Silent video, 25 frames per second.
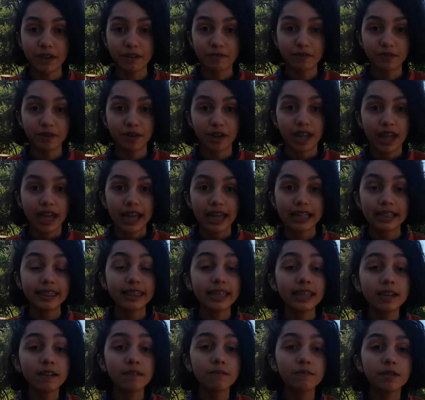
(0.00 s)
a favor and
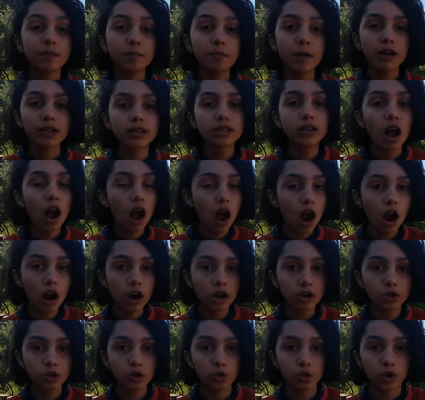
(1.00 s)
think of the most
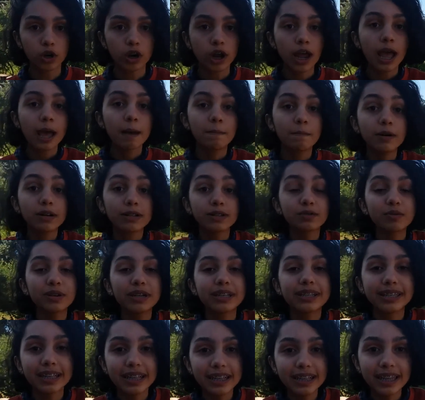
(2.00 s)
hardcore, most
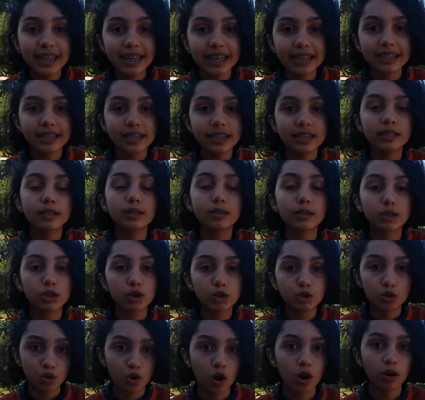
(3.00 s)
resilient and
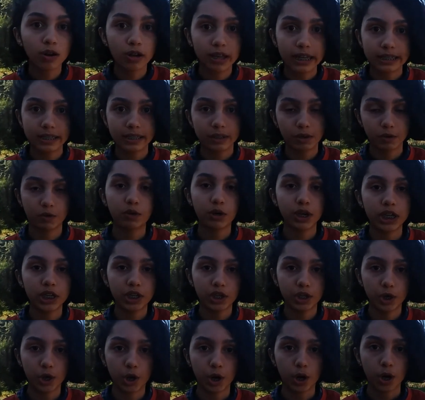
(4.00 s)
strongest
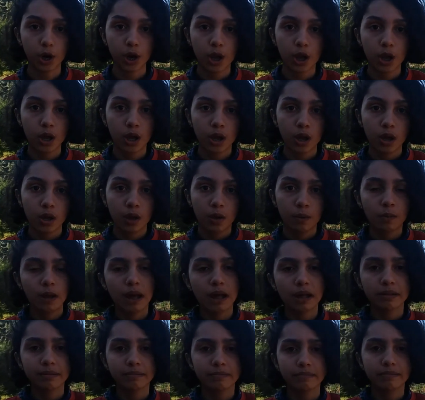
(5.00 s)
creature.
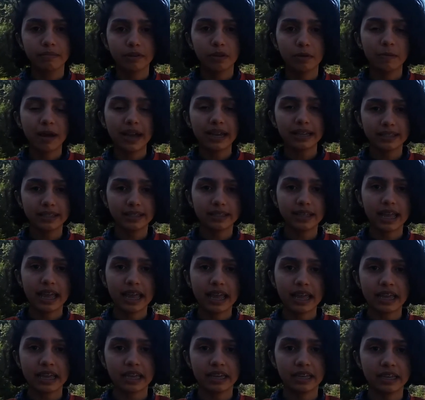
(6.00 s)
Well, you might
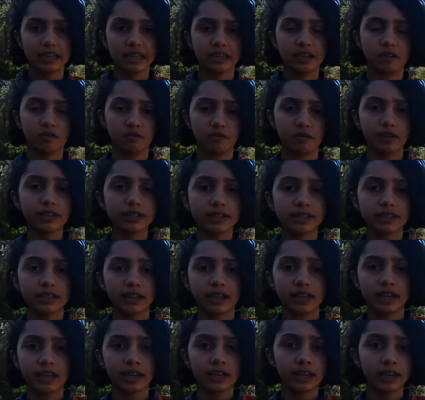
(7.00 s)
say a
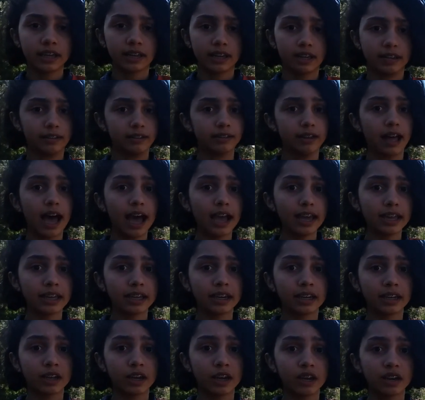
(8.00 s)
grizzly, a
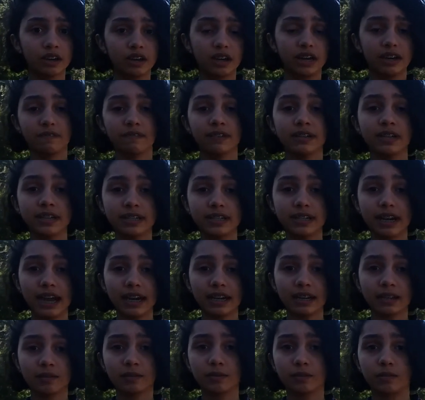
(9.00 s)
lion, or even a
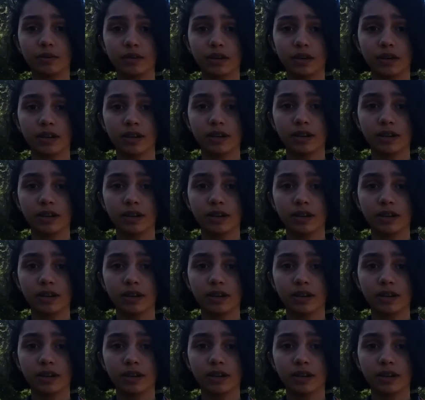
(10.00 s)
dinosaur.